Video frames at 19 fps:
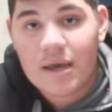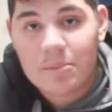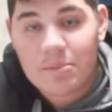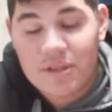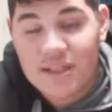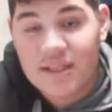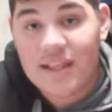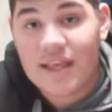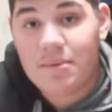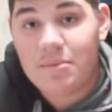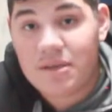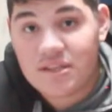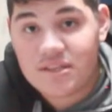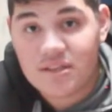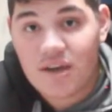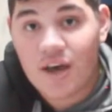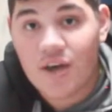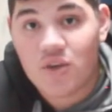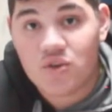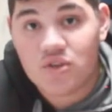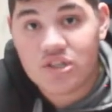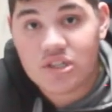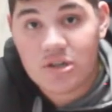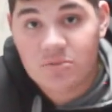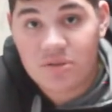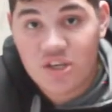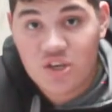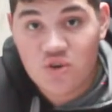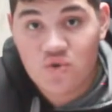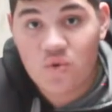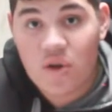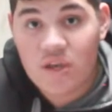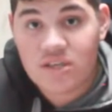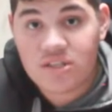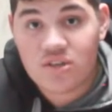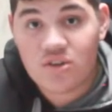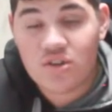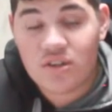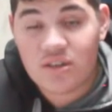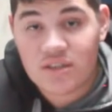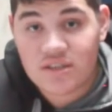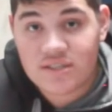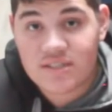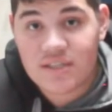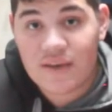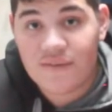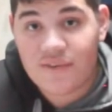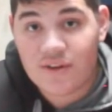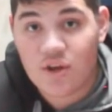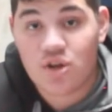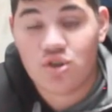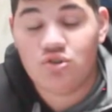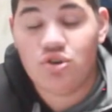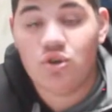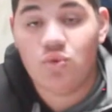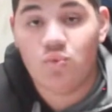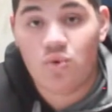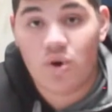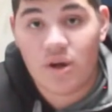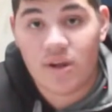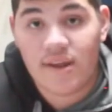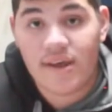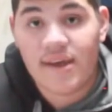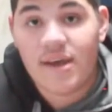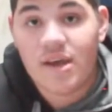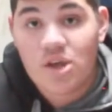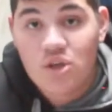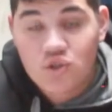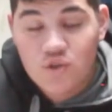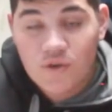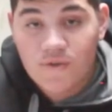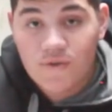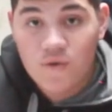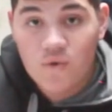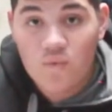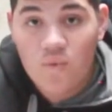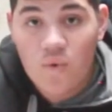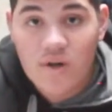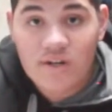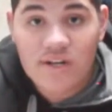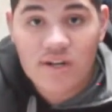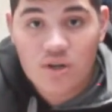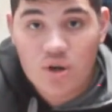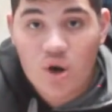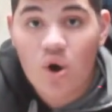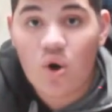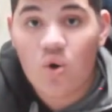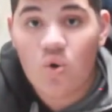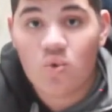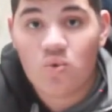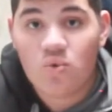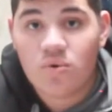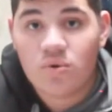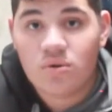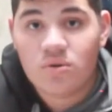but let me tell you it's gonna be crazier than the 701 so if you want to know